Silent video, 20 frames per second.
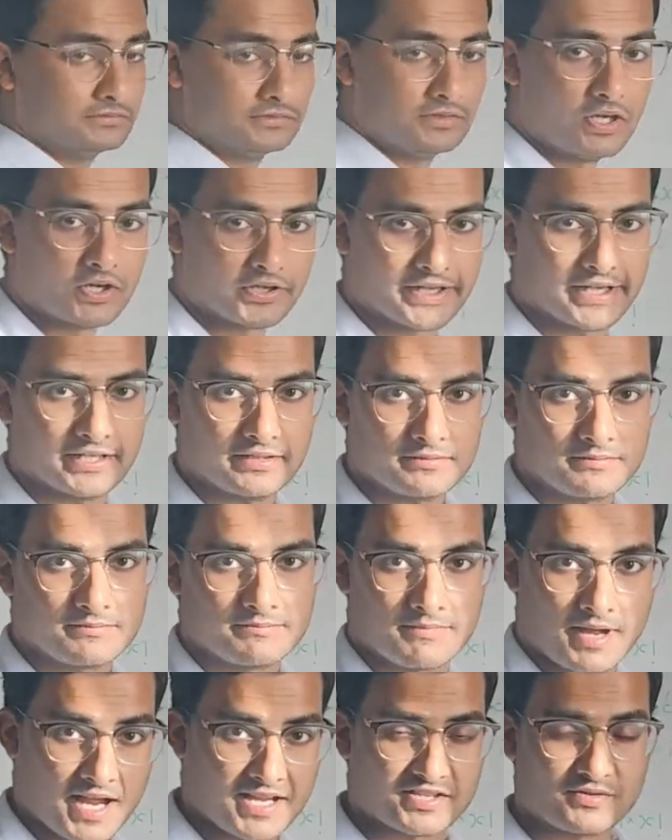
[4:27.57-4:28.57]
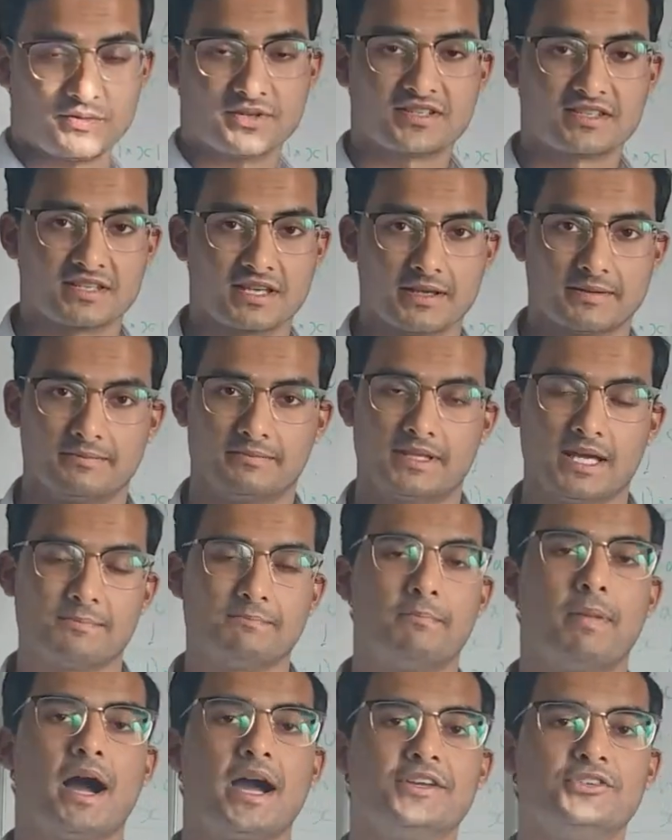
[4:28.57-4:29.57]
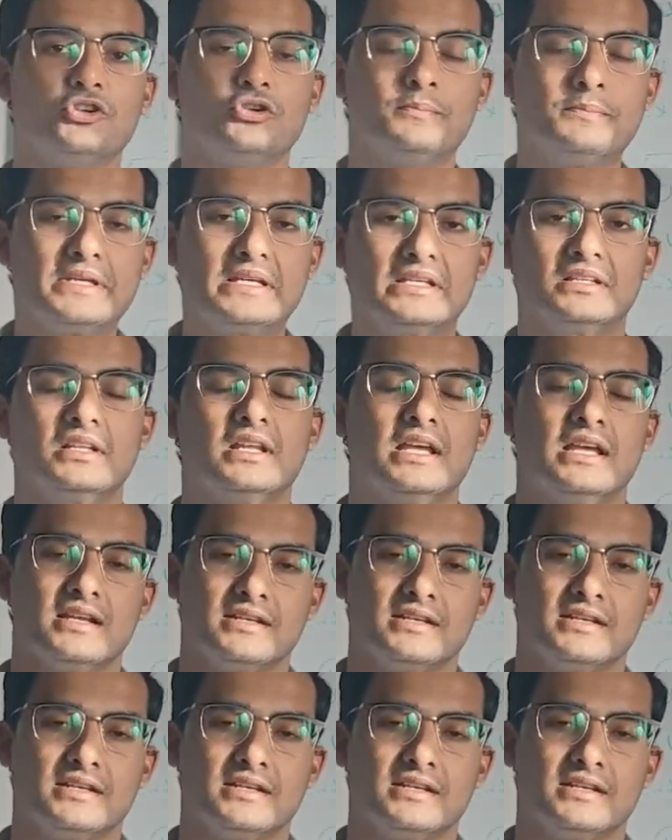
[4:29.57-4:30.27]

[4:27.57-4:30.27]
Okay, as we said, that binomial